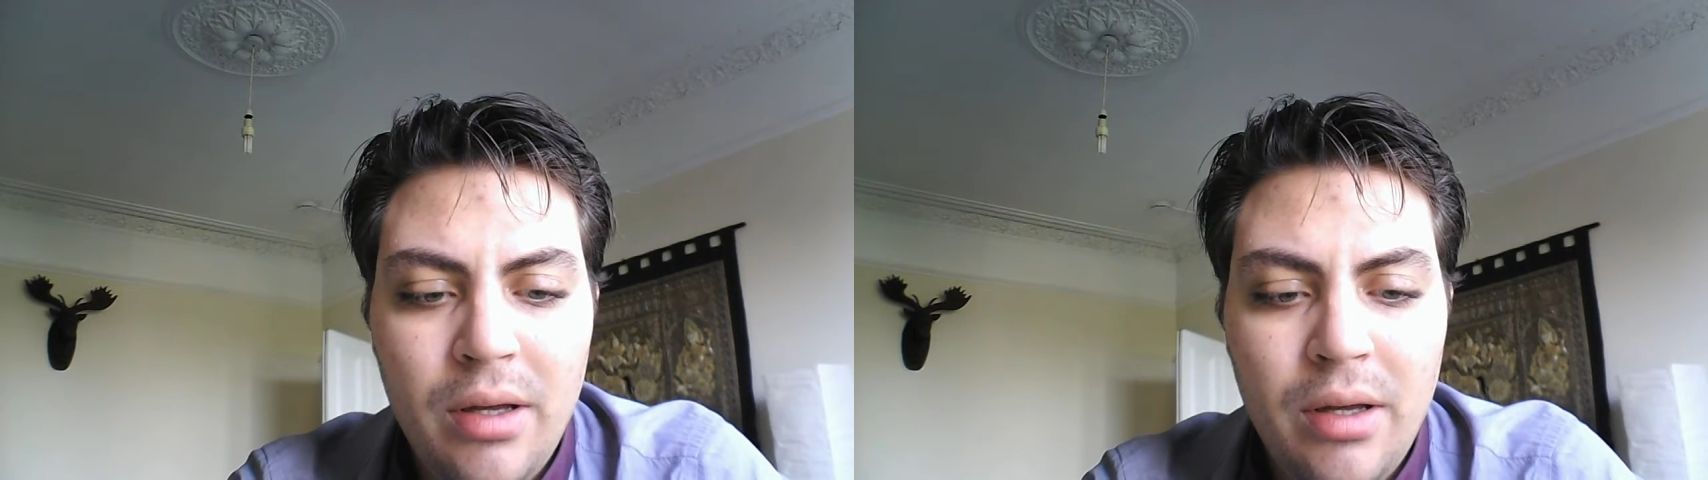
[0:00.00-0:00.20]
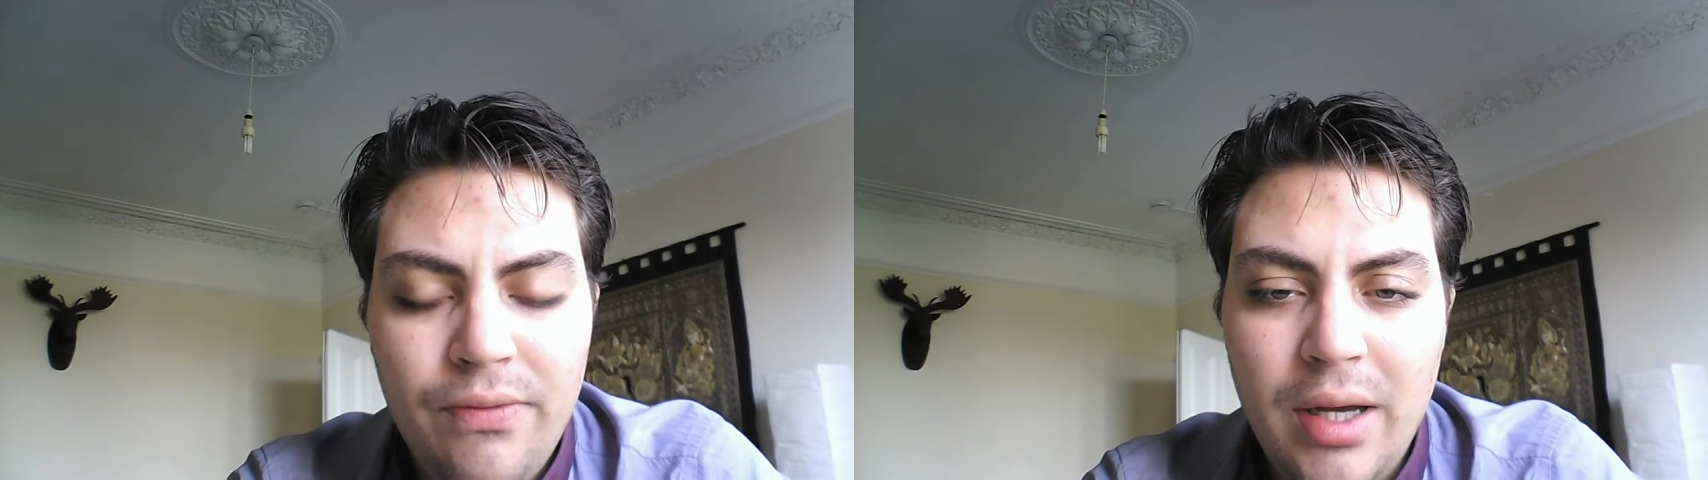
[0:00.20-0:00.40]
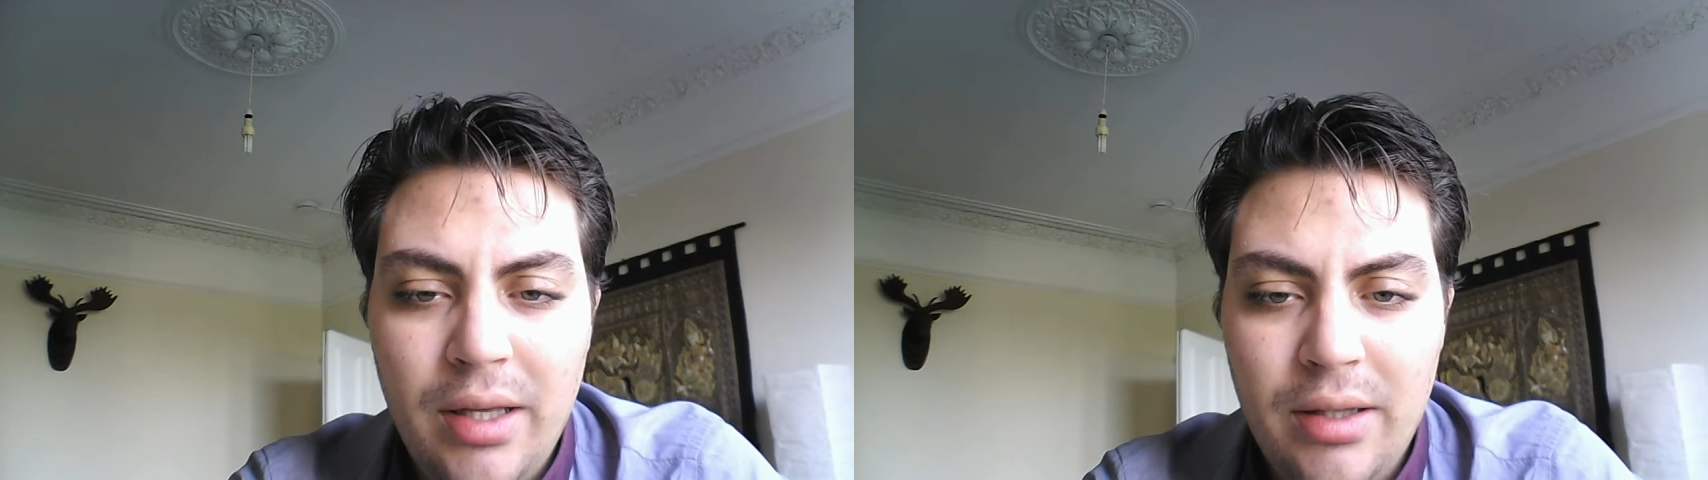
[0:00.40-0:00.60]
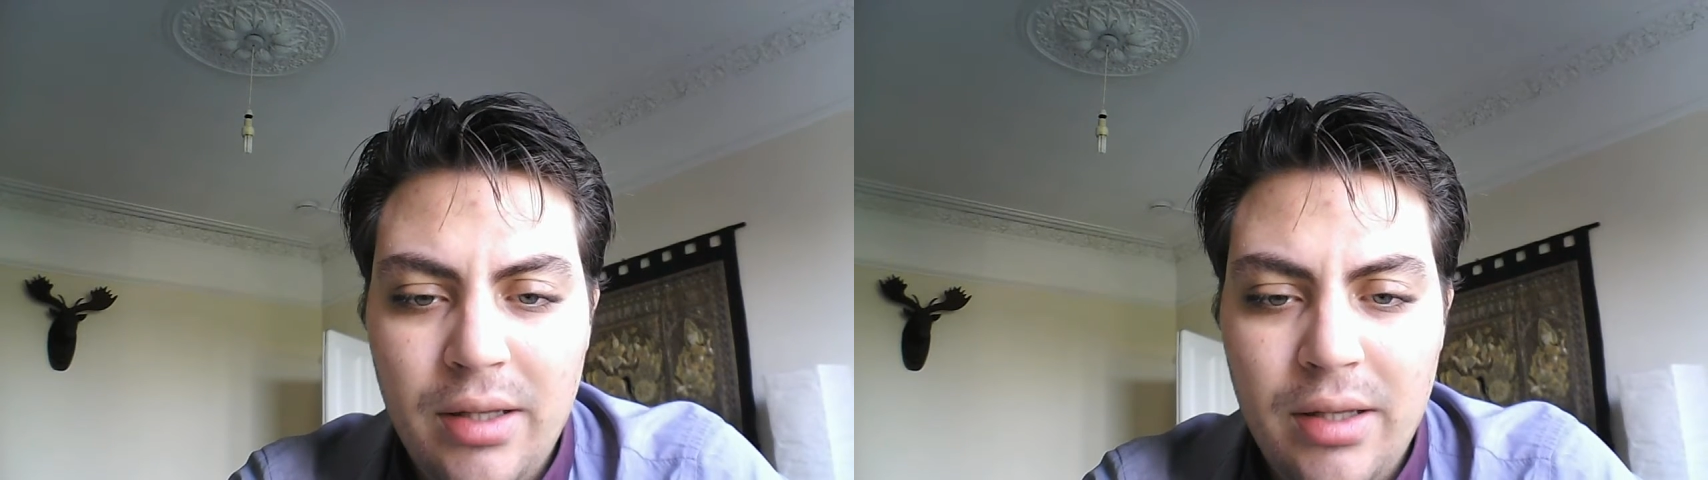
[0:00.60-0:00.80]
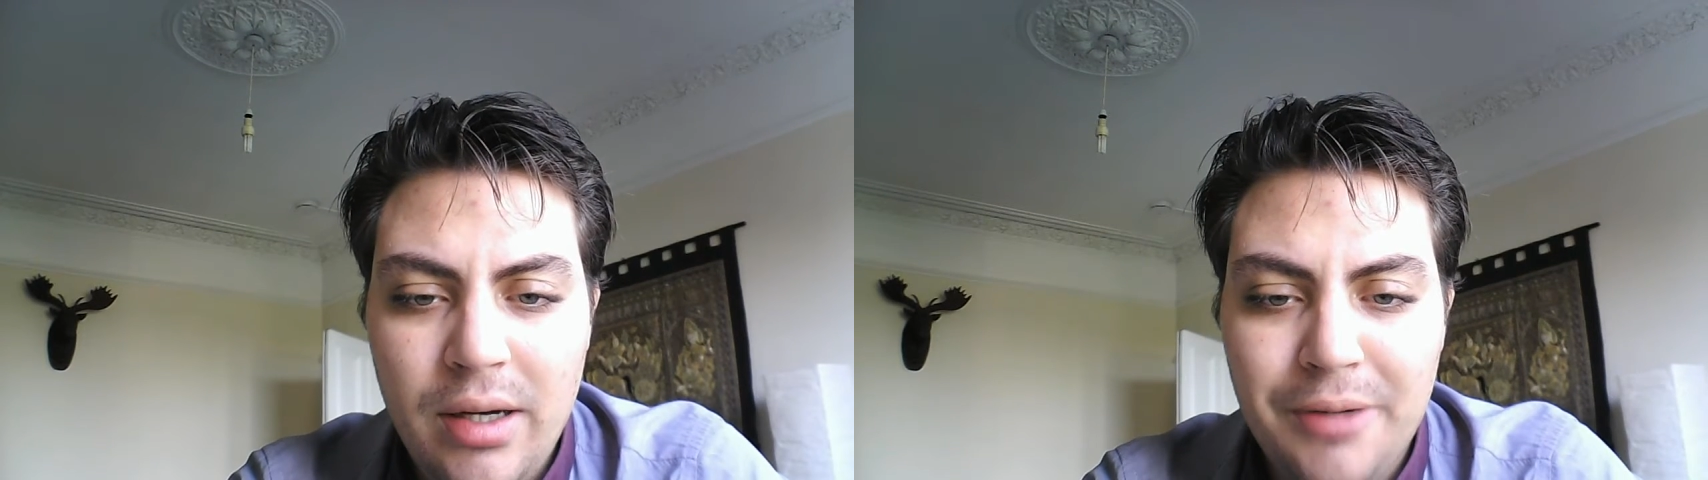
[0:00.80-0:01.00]
find
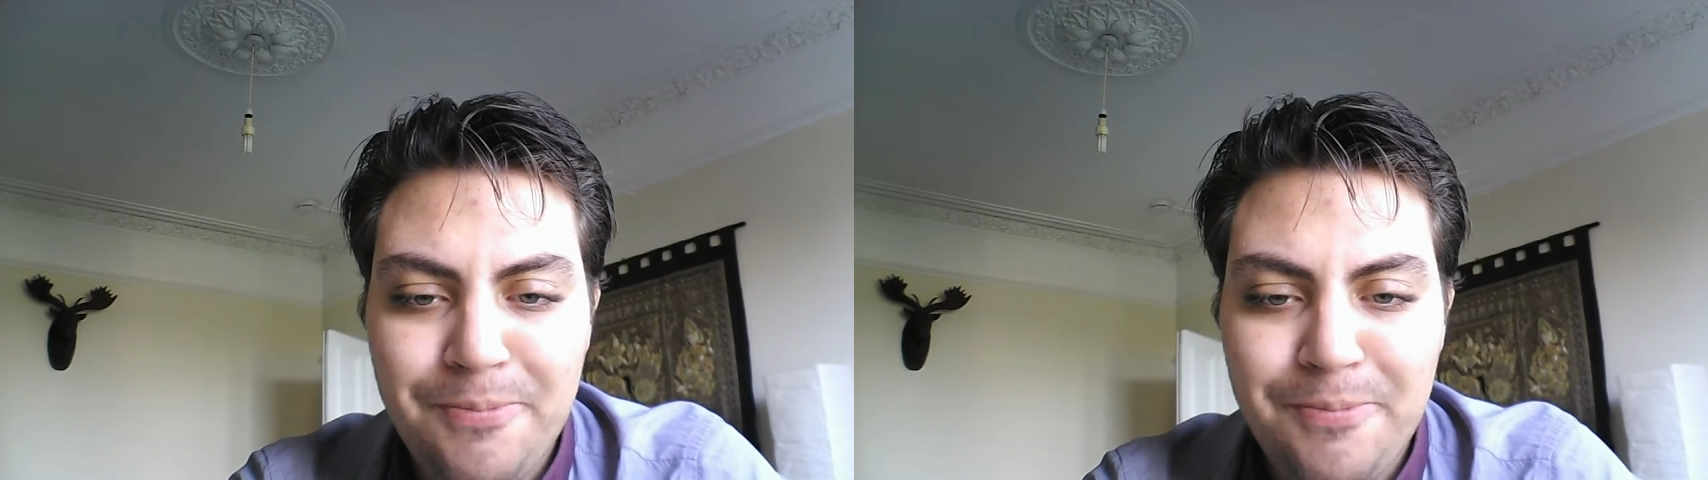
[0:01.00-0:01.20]
a